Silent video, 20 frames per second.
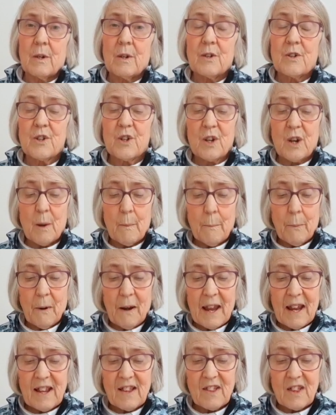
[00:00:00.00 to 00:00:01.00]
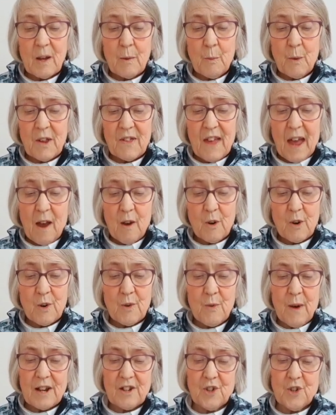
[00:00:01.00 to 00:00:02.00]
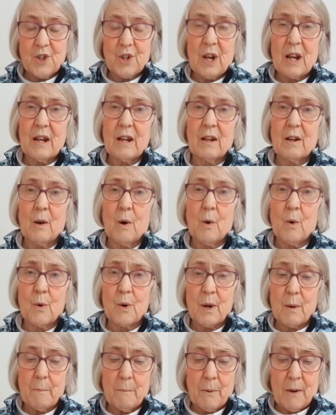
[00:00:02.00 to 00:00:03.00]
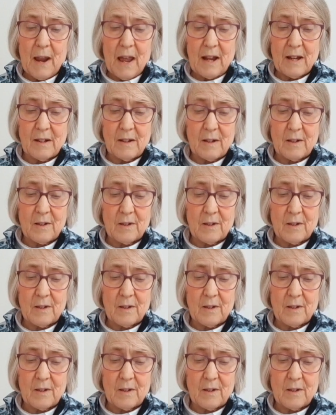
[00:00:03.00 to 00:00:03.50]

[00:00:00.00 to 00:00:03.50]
to complete them without grudging or complaint